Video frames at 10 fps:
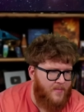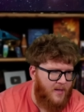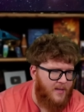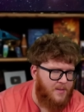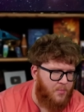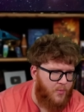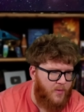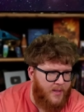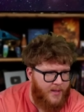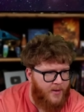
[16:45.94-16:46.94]
This is
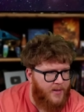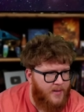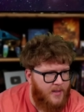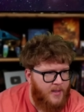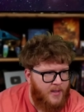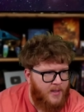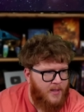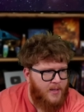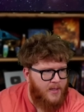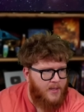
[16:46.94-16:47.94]
brutally good.
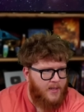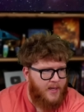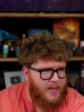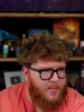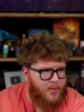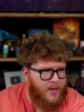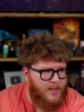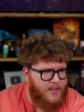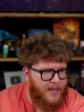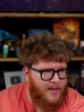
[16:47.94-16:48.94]
Kitty
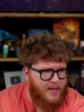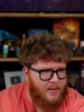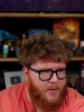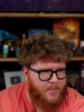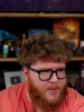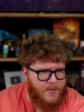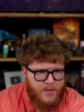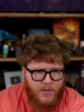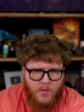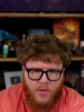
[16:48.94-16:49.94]
Pryant scaling them up
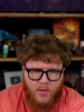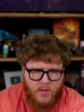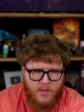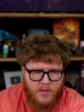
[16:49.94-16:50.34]
to.